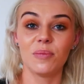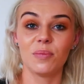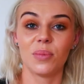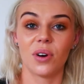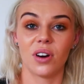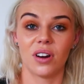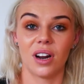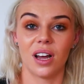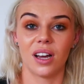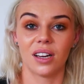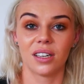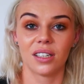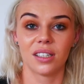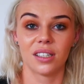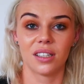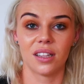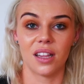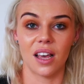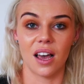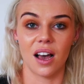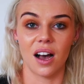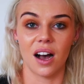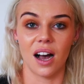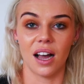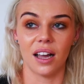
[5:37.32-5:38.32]
product
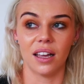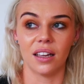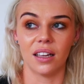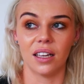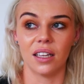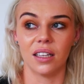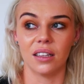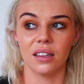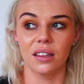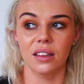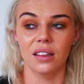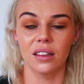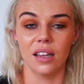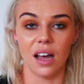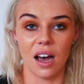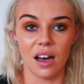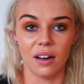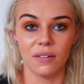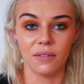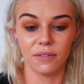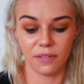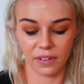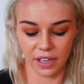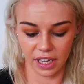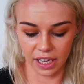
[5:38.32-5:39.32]
that I
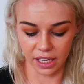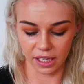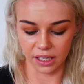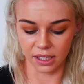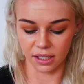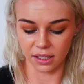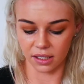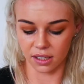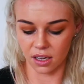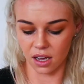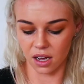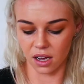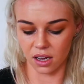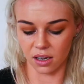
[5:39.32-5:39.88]
love is